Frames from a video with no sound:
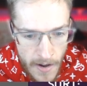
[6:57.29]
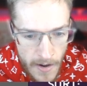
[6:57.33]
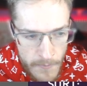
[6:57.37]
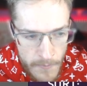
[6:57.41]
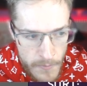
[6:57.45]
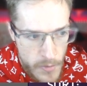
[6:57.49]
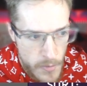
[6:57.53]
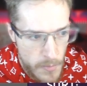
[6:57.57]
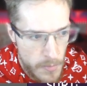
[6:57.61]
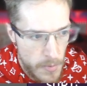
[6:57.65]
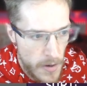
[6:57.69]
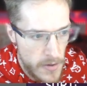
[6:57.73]

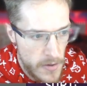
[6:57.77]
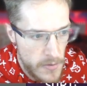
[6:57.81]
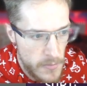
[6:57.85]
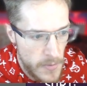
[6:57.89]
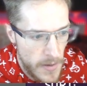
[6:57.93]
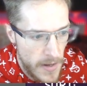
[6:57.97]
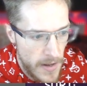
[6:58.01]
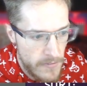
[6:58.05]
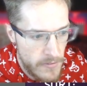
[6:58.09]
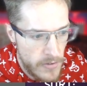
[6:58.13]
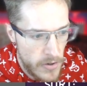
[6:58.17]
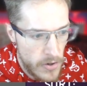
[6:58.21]
I'm surprised
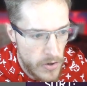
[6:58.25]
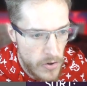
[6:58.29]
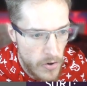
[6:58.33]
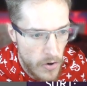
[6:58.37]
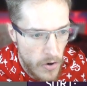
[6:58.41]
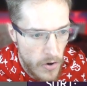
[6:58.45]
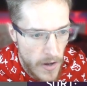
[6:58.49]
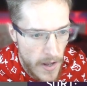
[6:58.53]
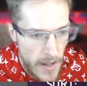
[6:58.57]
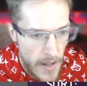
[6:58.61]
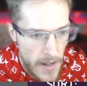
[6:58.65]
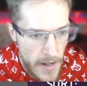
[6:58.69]
we haven't
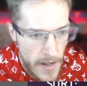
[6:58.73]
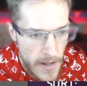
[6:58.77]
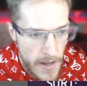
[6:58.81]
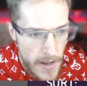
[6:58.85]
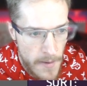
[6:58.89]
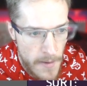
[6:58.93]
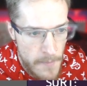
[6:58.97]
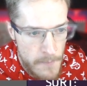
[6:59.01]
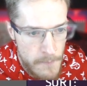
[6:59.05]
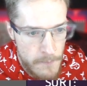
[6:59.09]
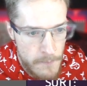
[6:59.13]
got a...